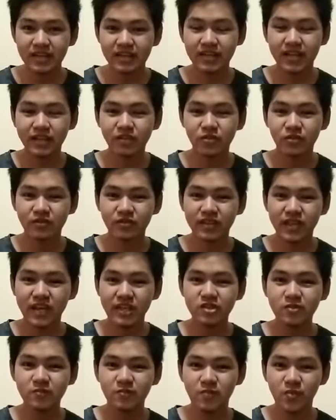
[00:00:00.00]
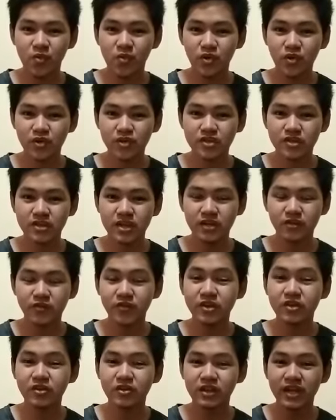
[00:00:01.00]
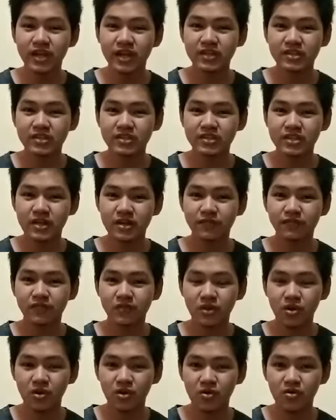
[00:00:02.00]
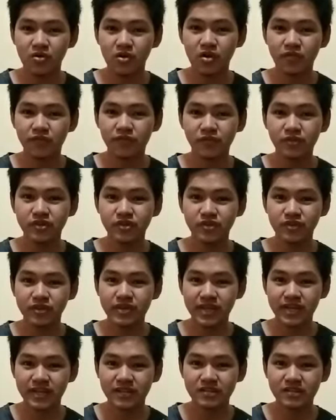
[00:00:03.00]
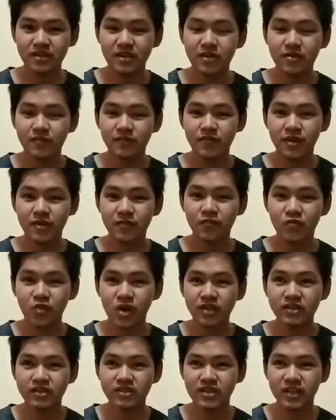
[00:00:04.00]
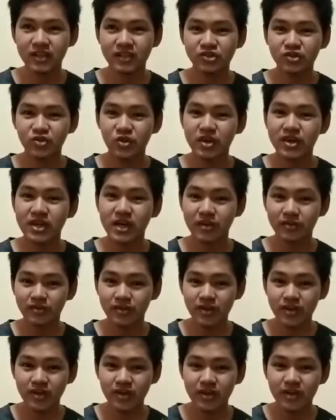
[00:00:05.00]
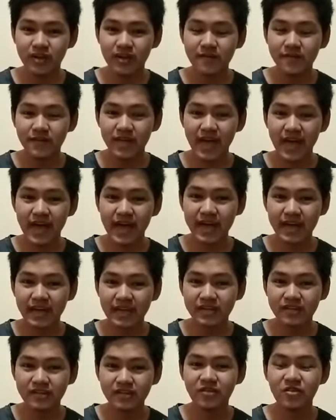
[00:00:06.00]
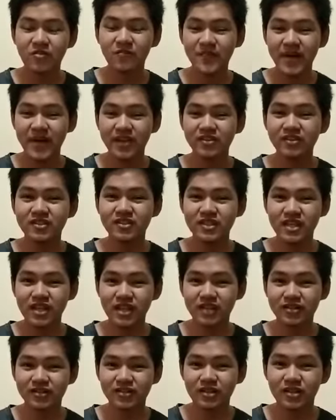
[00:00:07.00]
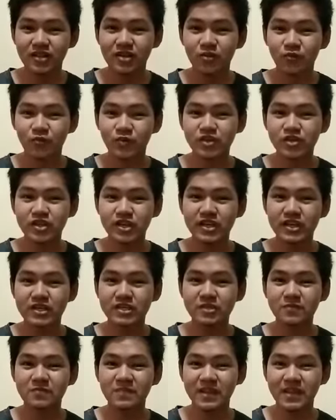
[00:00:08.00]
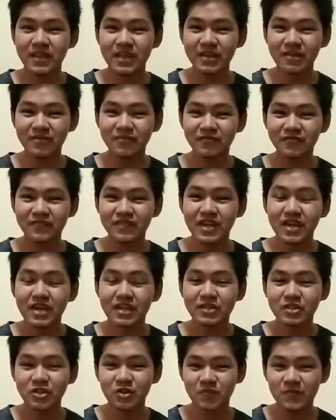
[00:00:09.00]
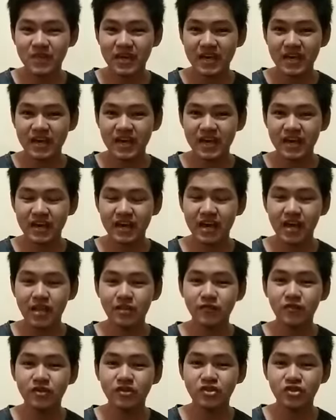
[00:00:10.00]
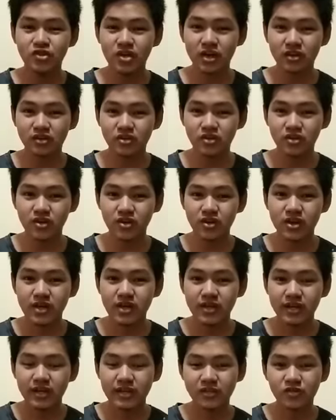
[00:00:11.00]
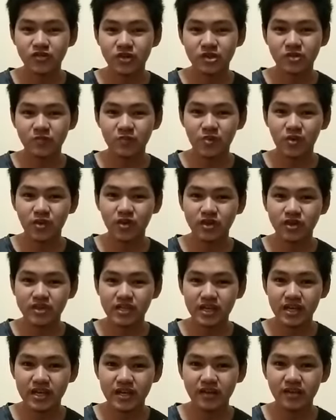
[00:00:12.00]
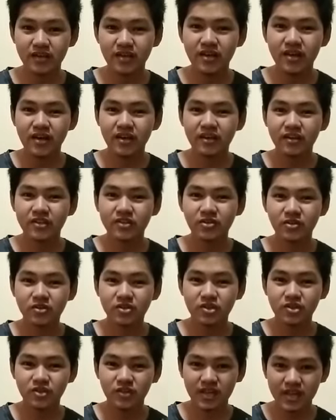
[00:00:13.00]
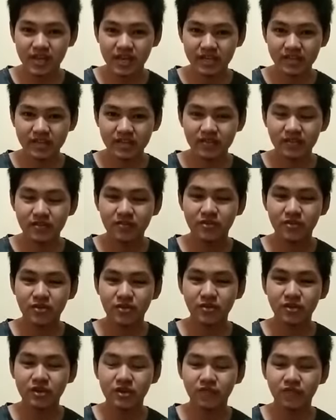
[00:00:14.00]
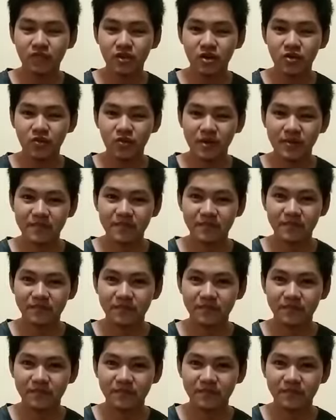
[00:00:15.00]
that contains pores that regulate the flow of nutrients from one cell to another, and companion cells, which is believed to be a helpful structure in transporting nutrients through the phloem.